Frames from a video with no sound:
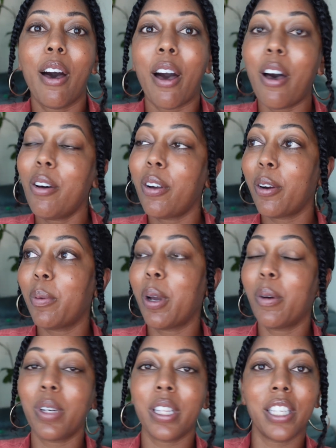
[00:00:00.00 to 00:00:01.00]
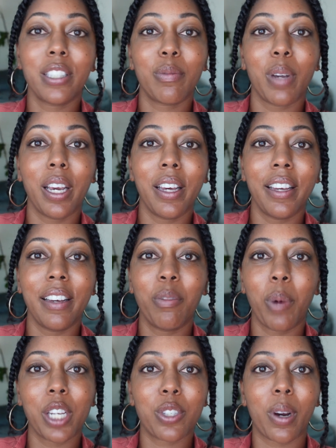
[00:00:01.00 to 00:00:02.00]
Oh girl, we're going to this
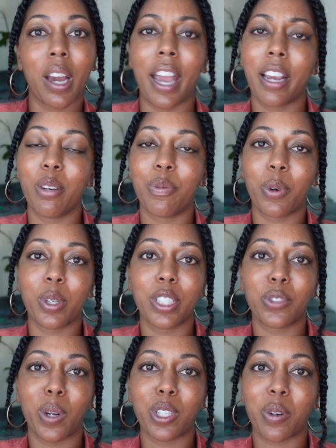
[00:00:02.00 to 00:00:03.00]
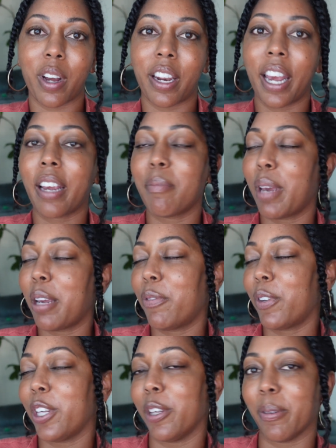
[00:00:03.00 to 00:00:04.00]
restaurant. I can afford this restaurant. I can pay
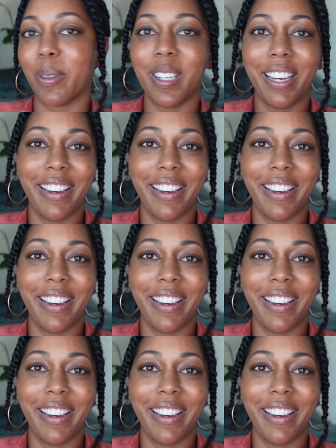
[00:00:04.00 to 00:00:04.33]
for you.